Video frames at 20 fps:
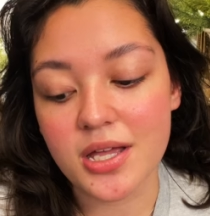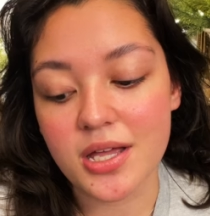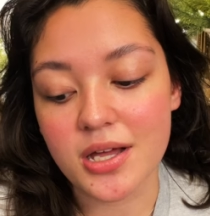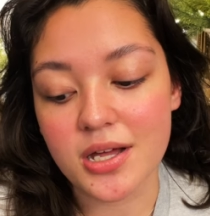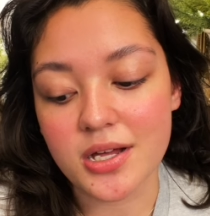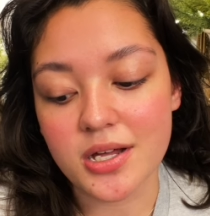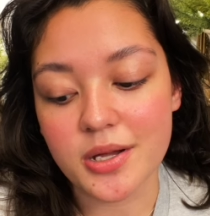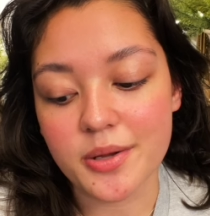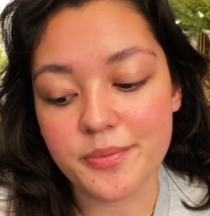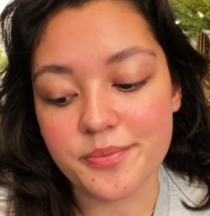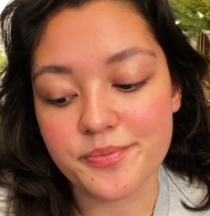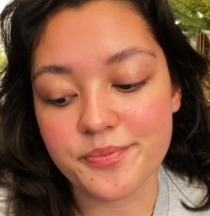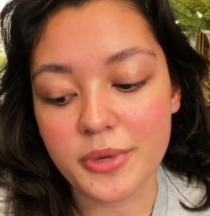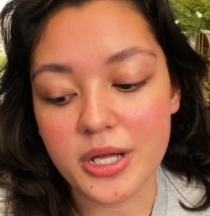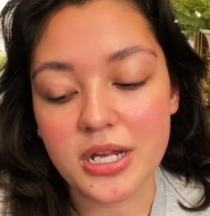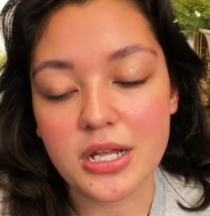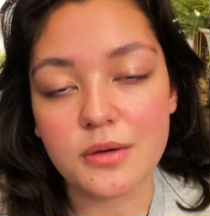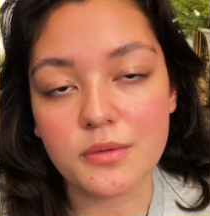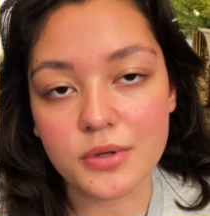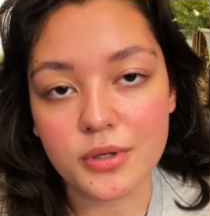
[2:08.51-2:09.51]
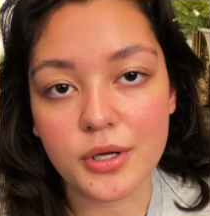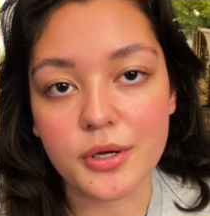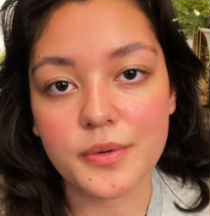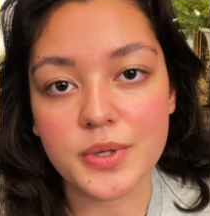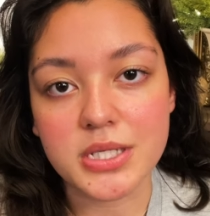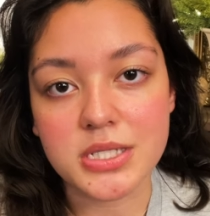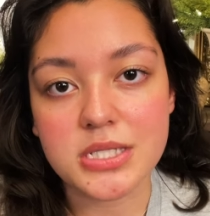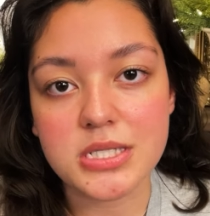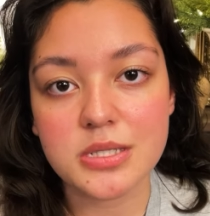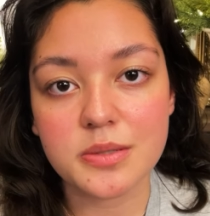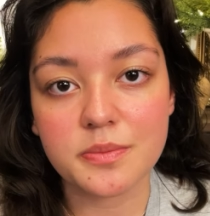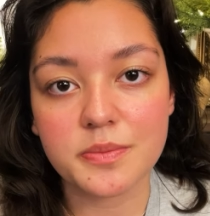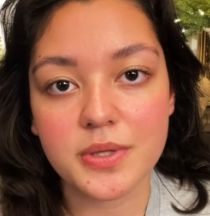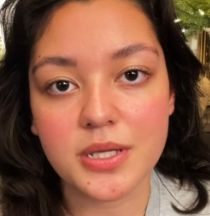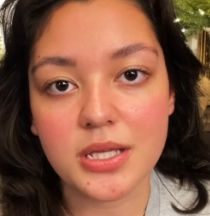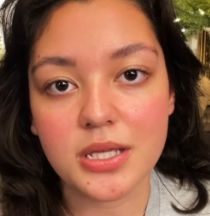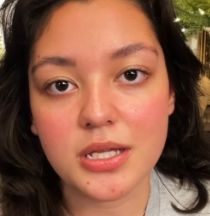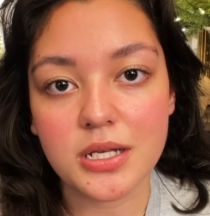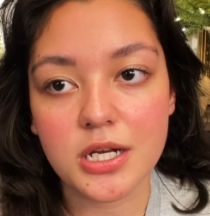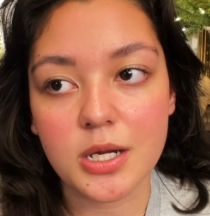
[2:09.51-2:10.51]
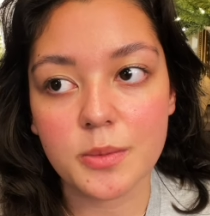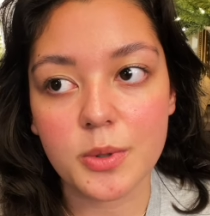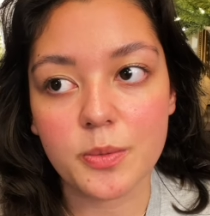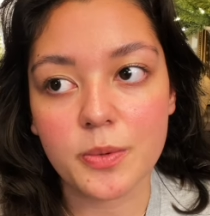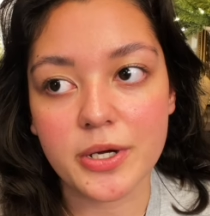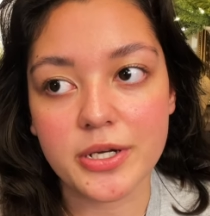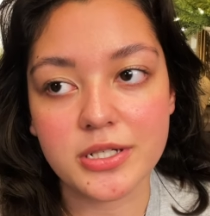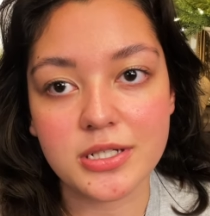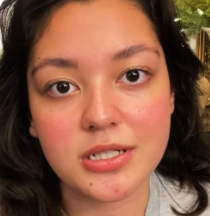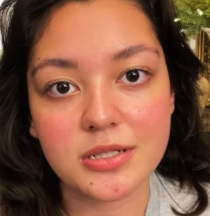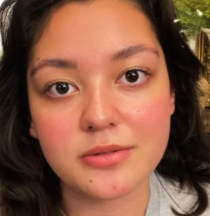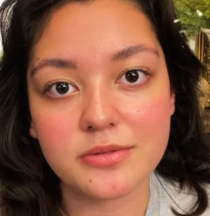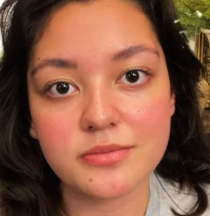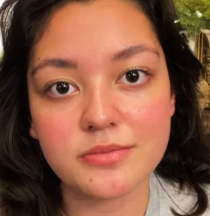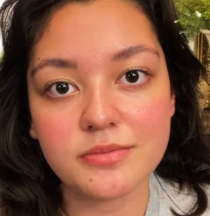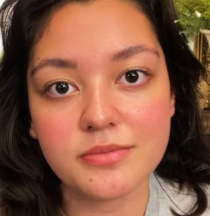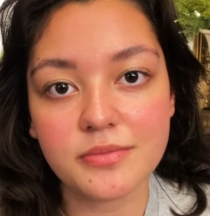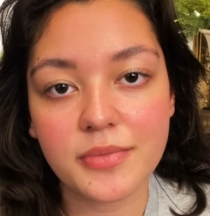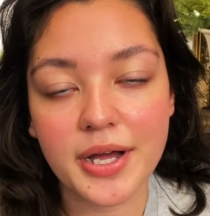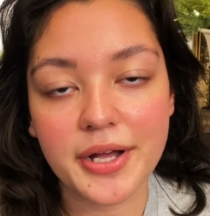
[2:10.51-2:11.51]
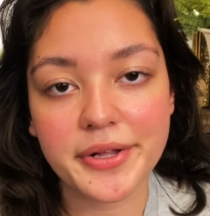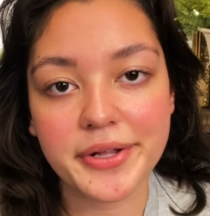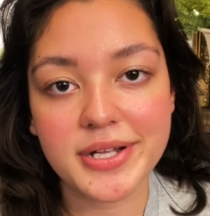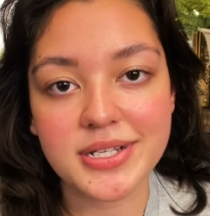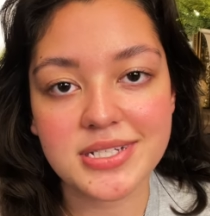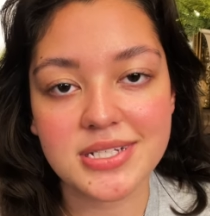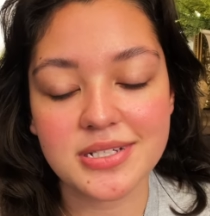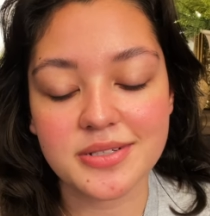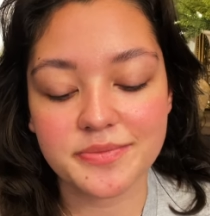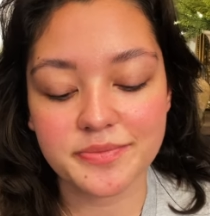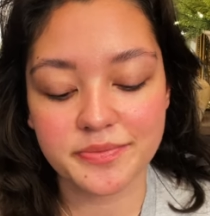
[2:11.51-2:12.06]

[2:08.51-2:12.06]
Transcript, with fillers: um, but it will always be number one in my closet.